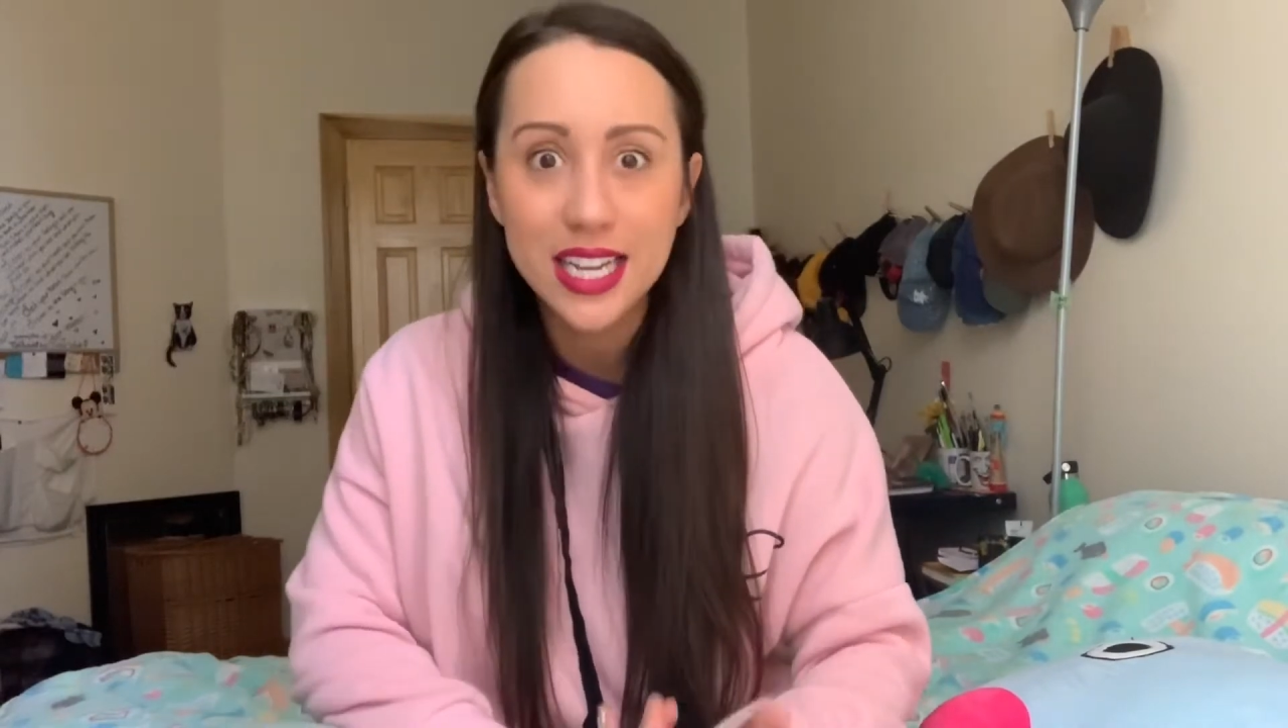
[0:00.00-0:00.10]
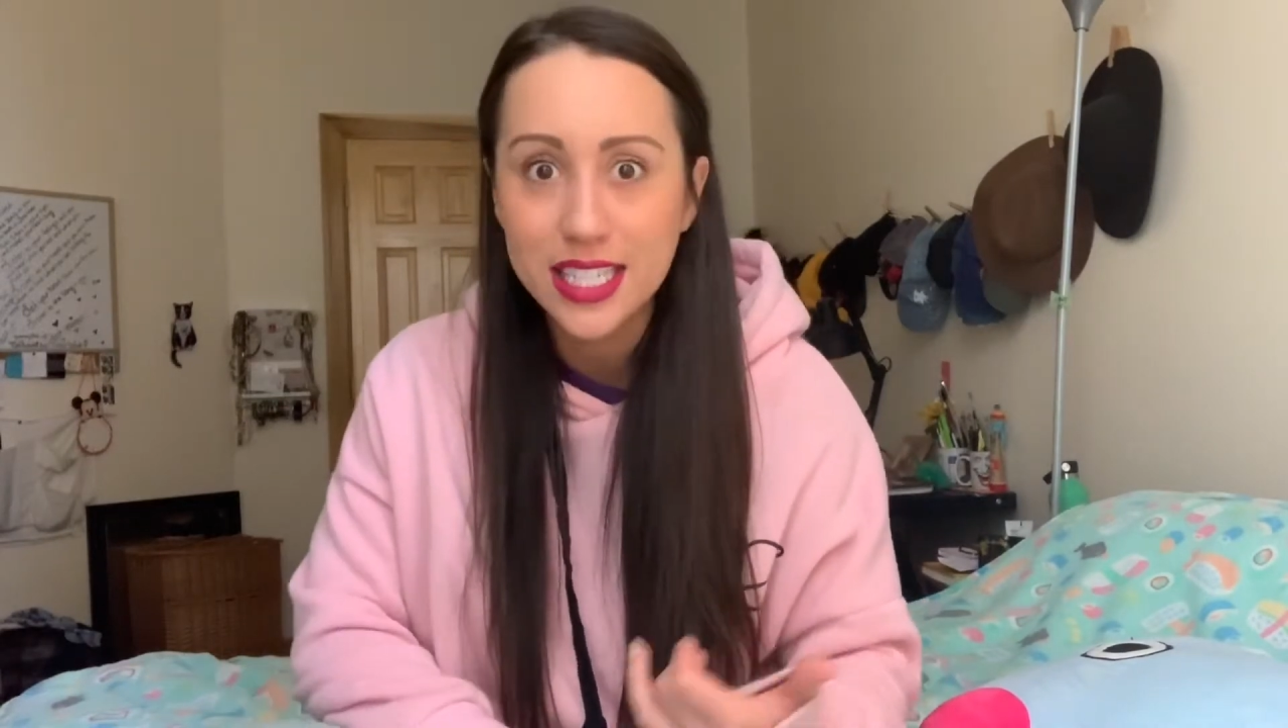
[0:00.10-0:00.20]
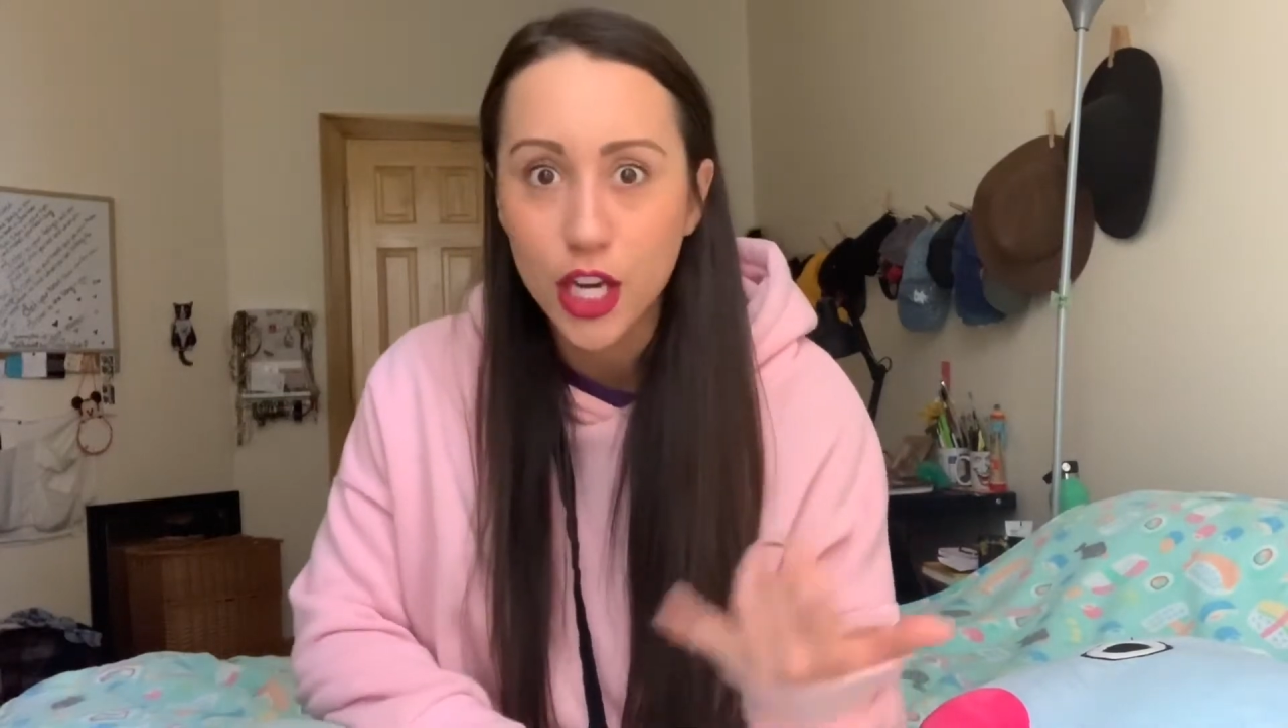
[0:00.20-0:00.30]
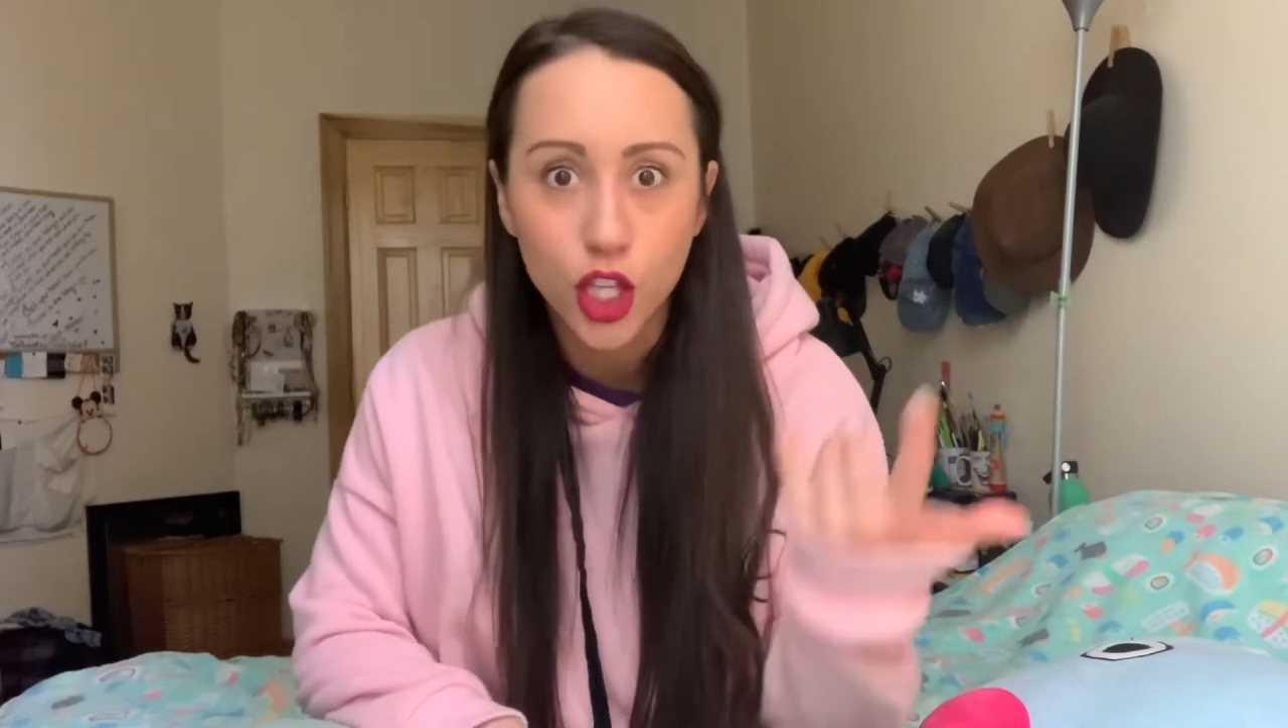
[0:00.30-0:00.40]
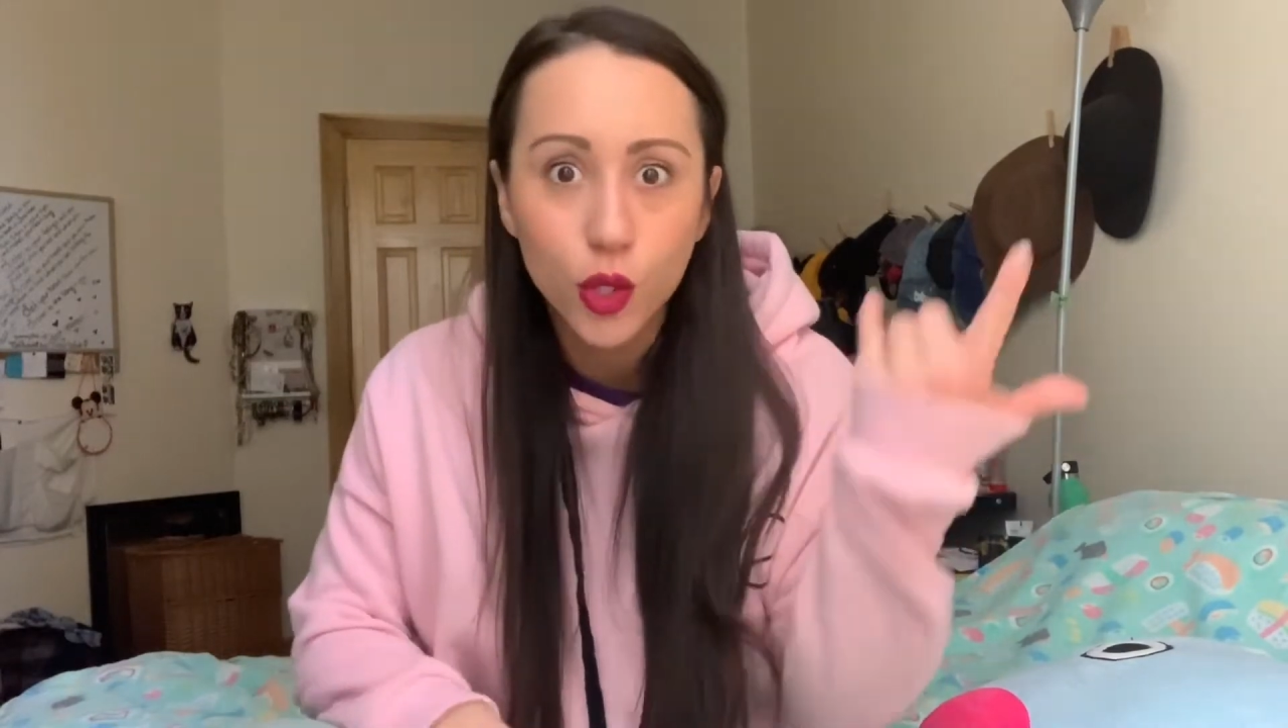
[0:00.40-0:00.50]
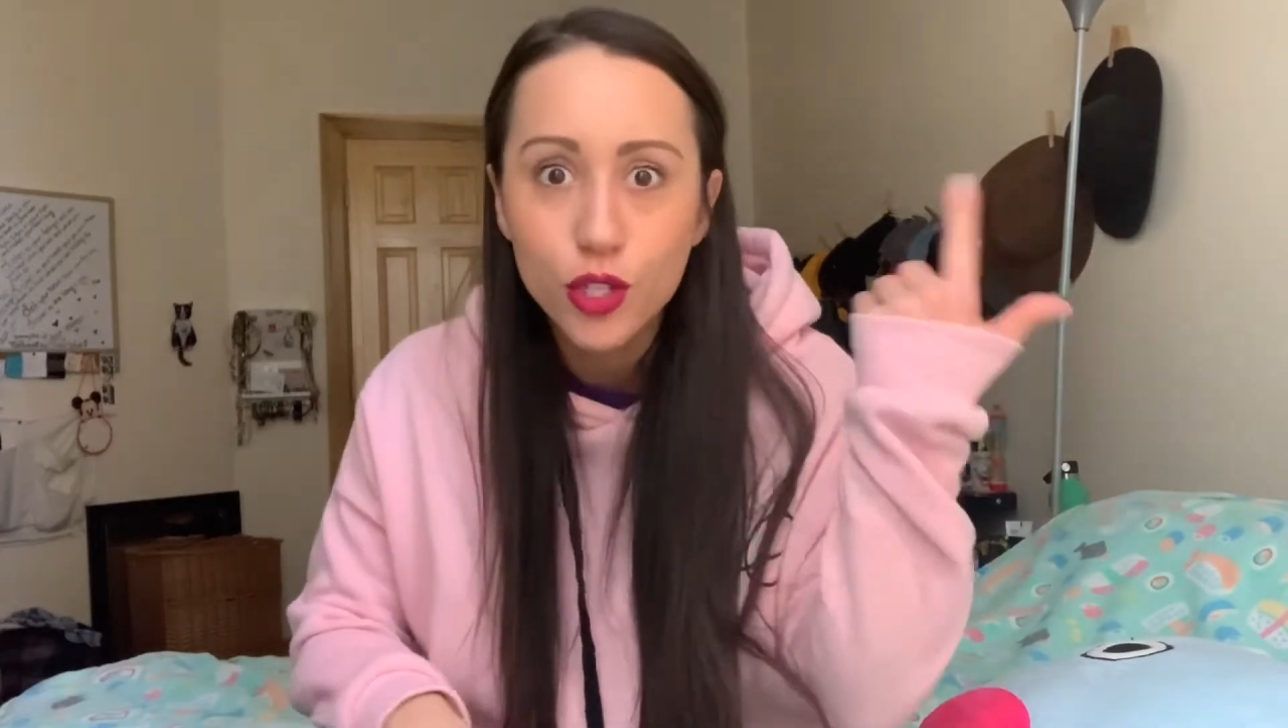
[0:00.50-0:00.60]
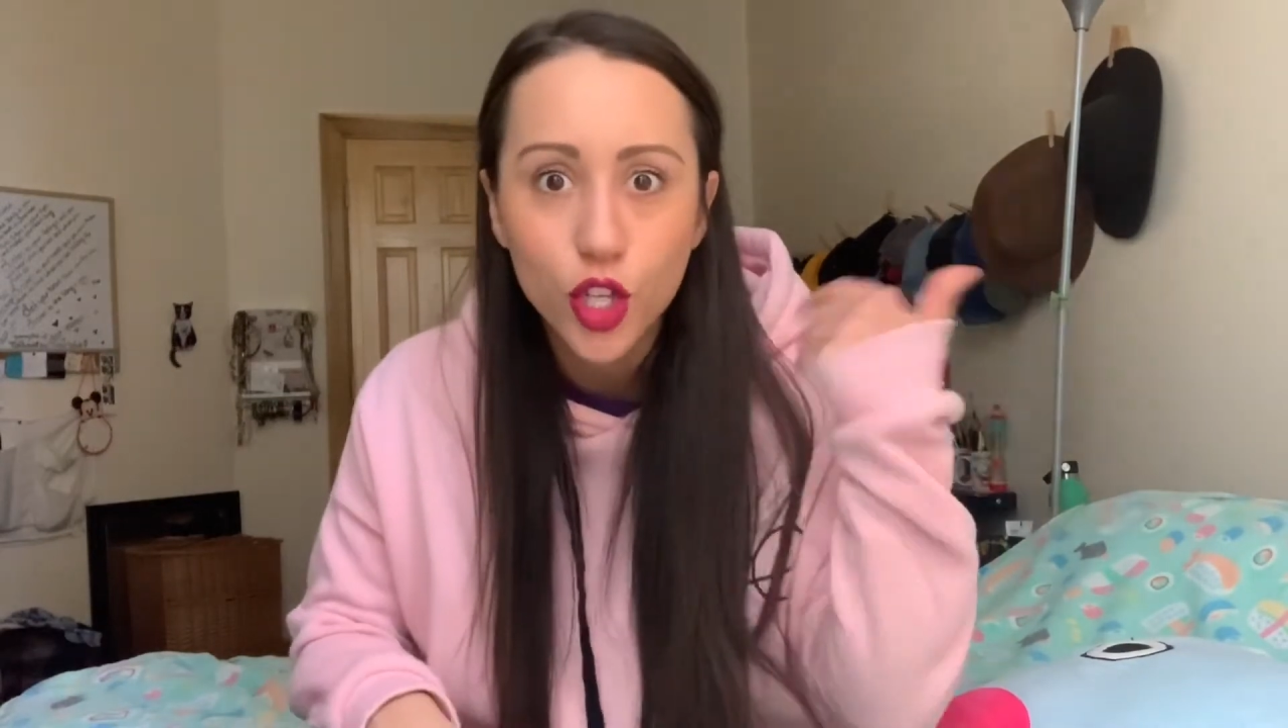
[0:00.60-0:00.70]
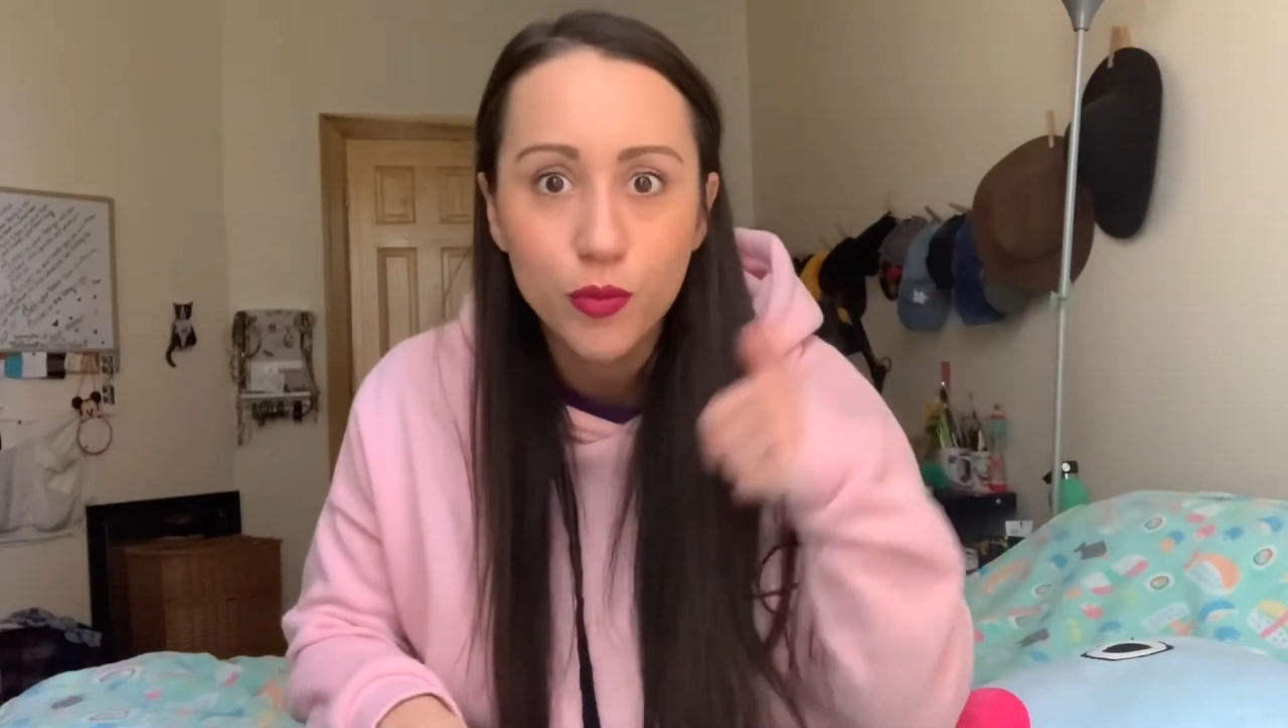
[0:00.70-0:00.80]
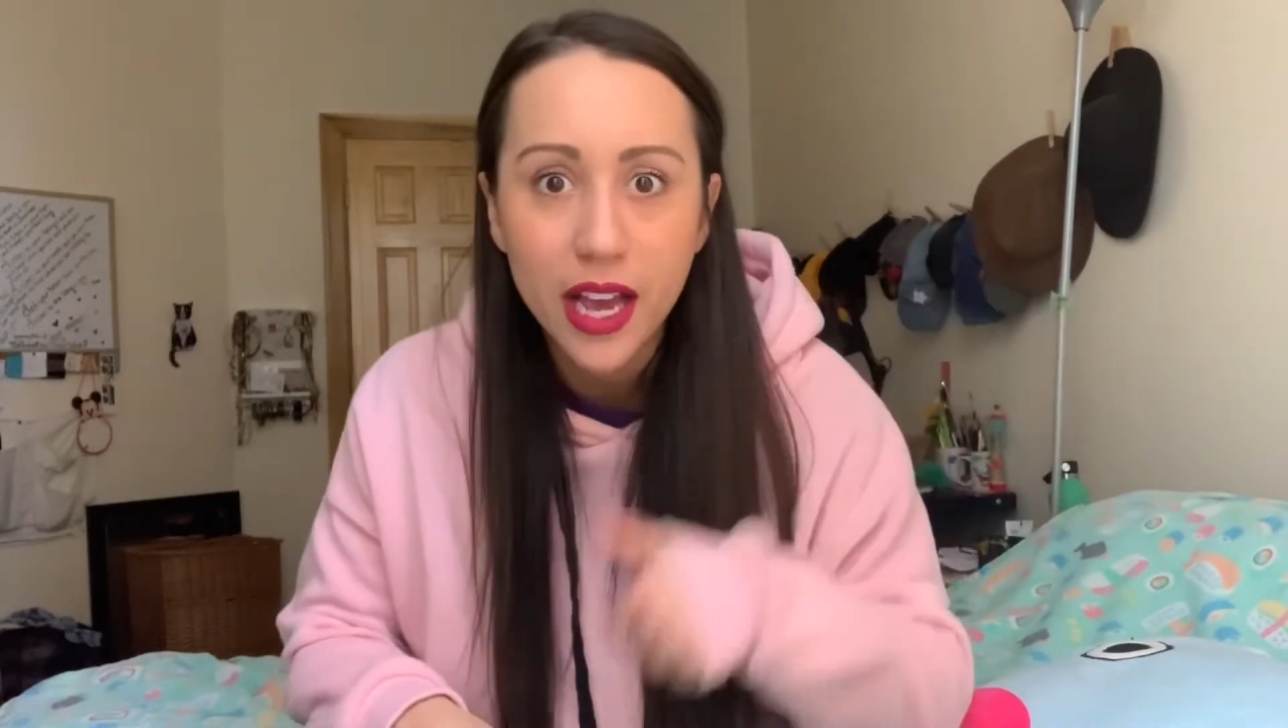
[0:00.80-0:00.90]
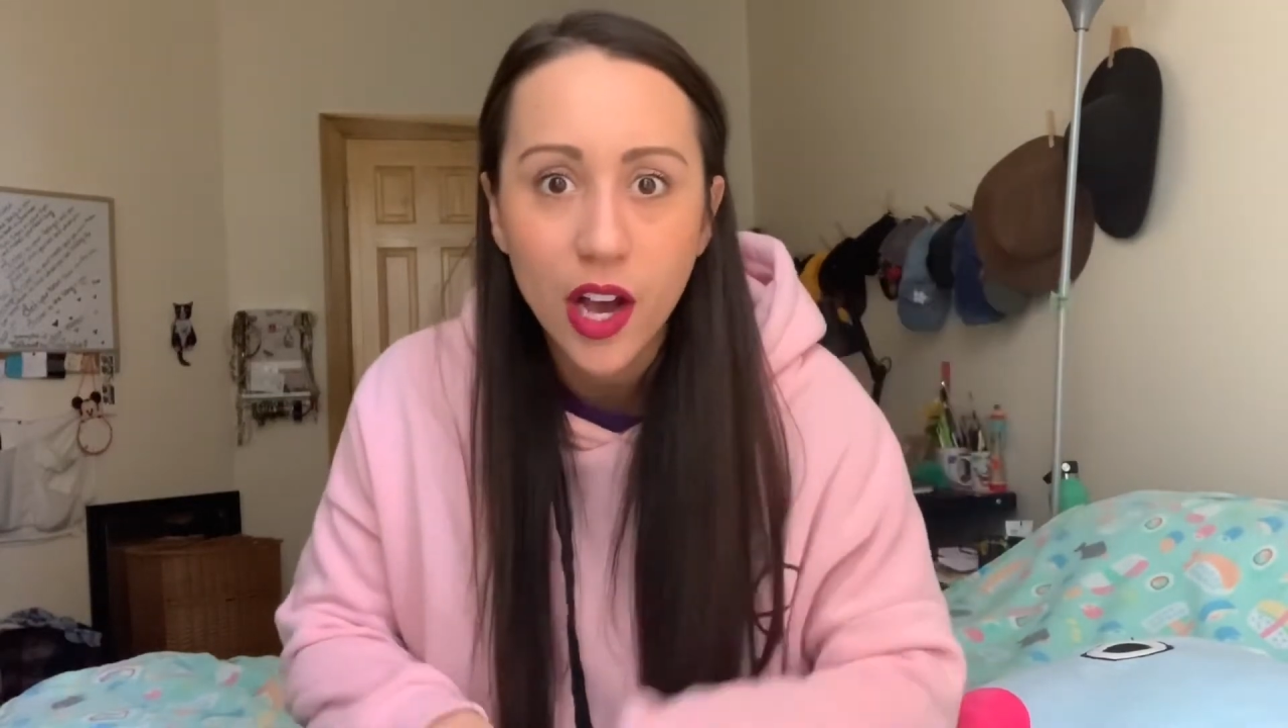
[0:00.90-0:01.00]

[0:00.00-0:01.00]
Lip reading: on YouTube now.